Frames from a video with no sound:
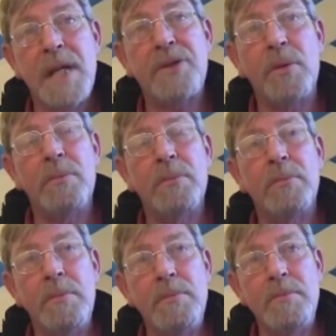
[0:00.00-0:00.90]
Mental.
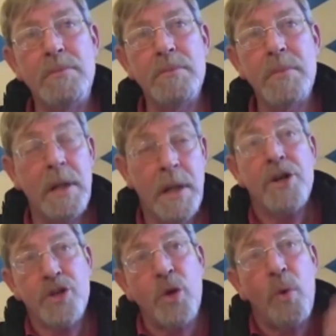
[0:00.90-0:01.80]

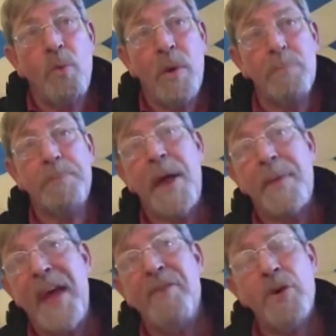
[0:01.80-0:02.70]
So,
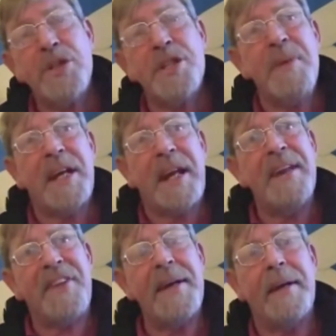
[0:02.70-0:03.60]
devolution has been a
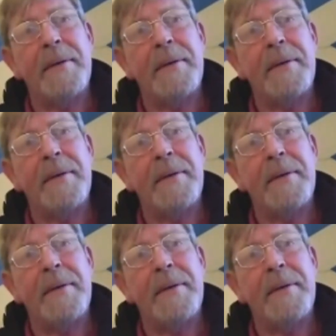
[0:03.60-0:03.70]
great